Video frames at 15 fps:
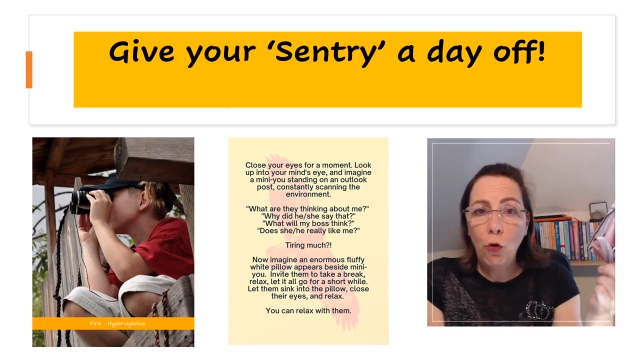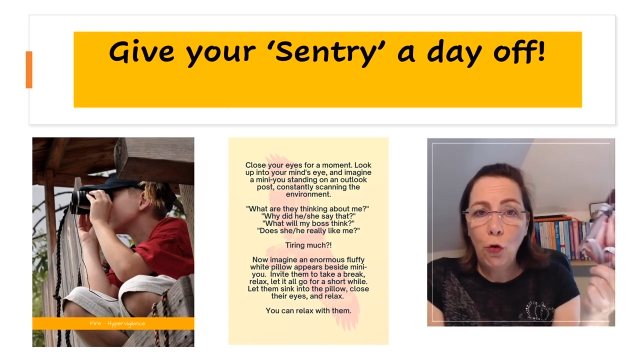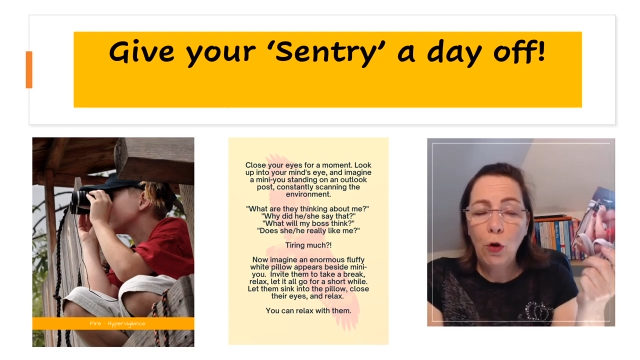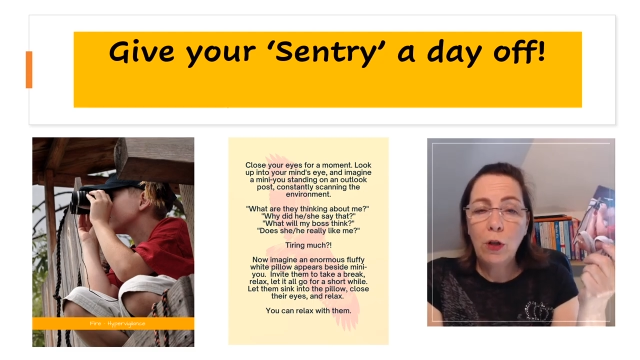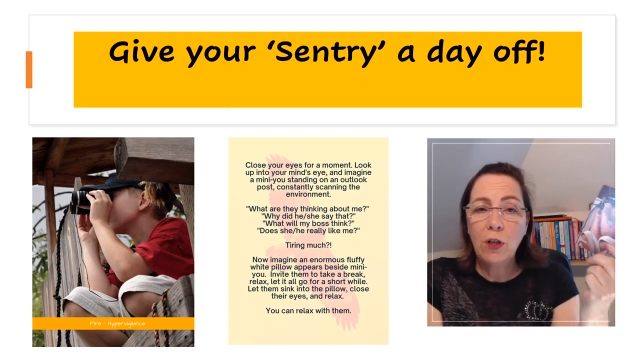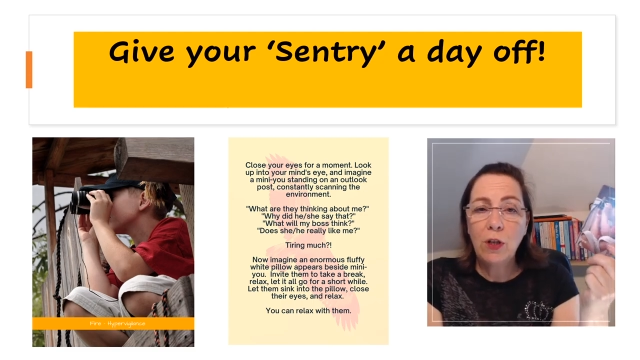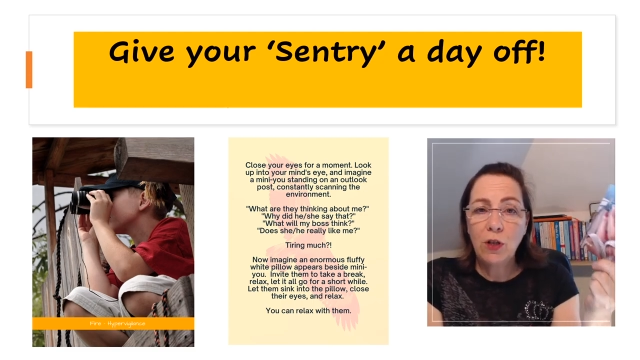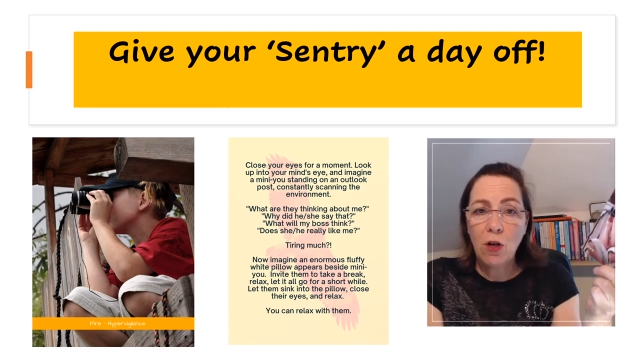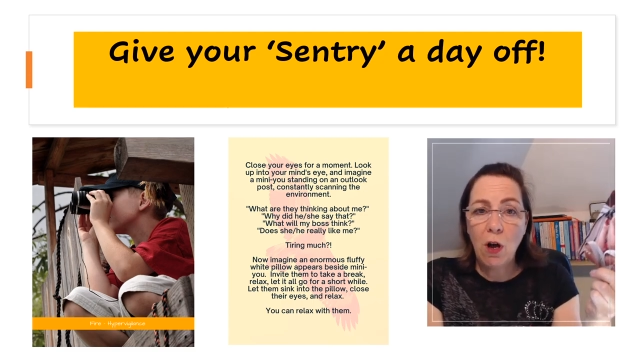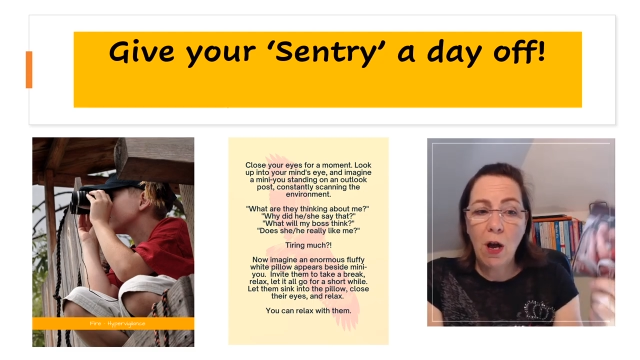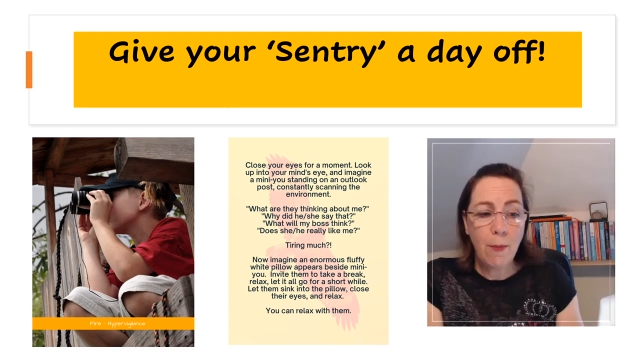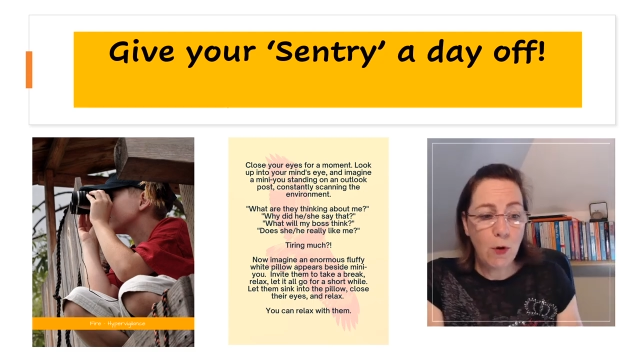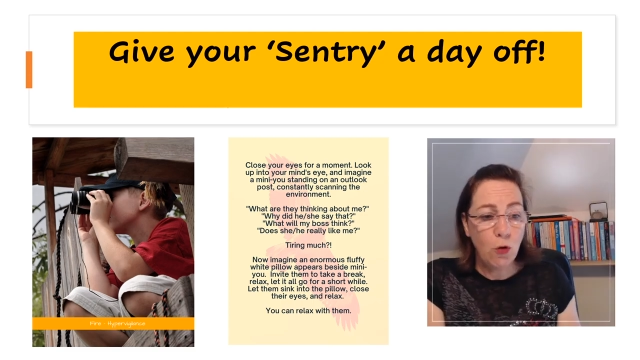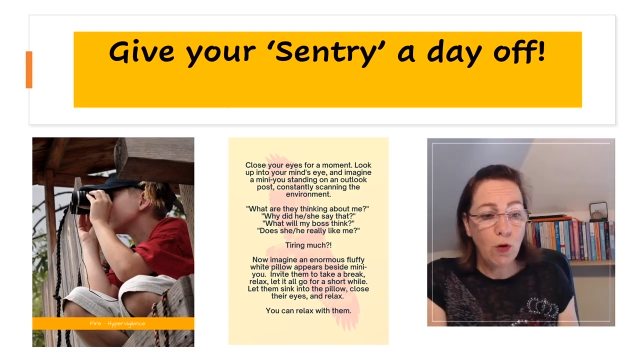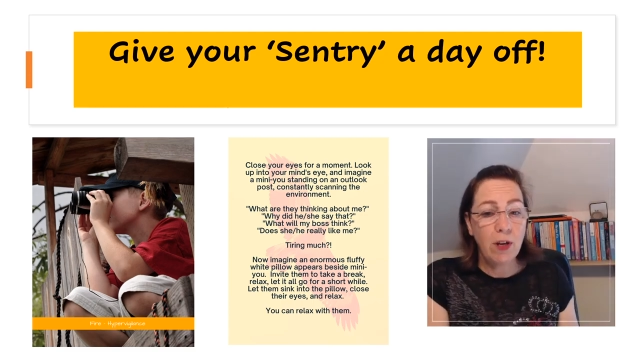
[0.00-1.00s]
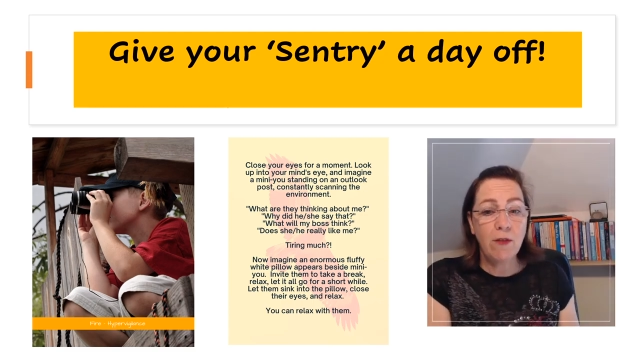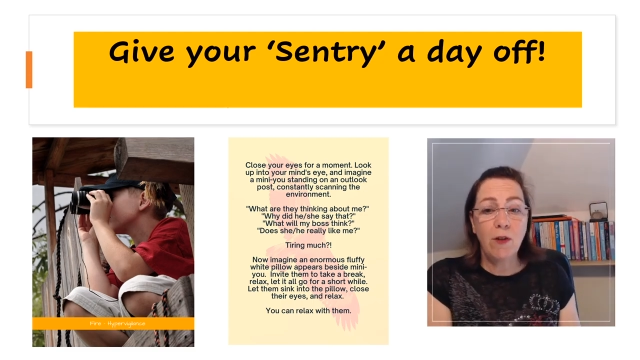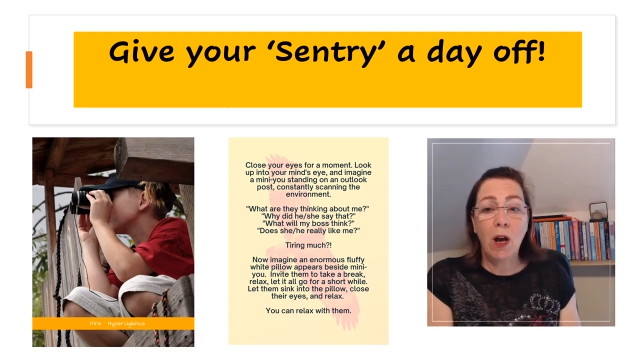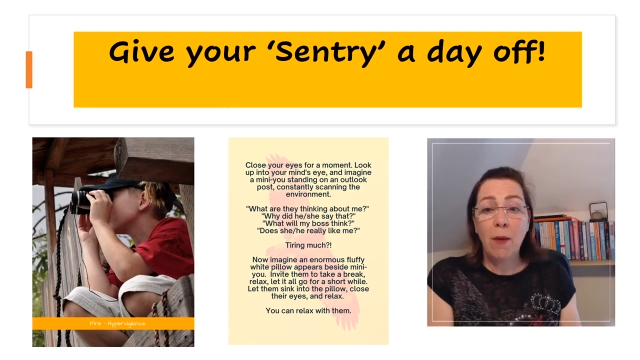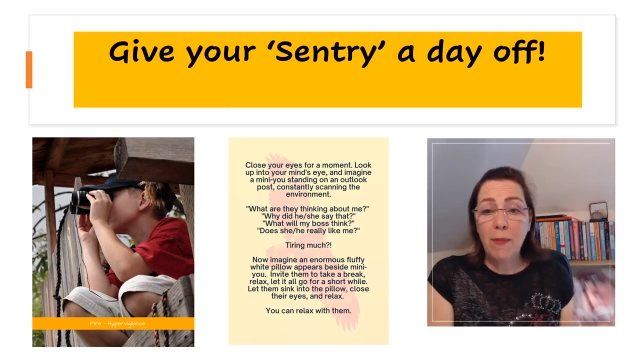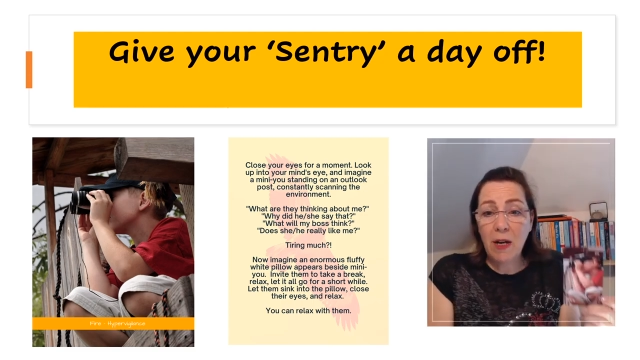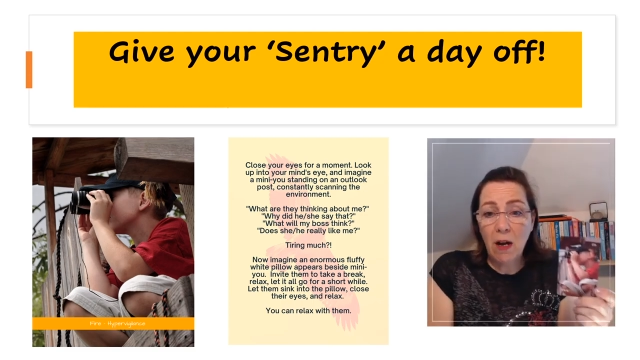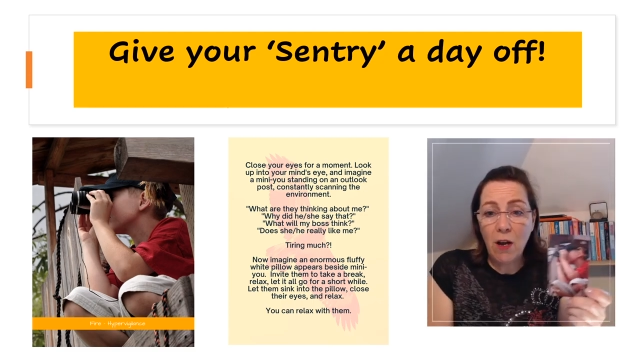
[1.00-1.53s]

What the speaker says: all the time looking for,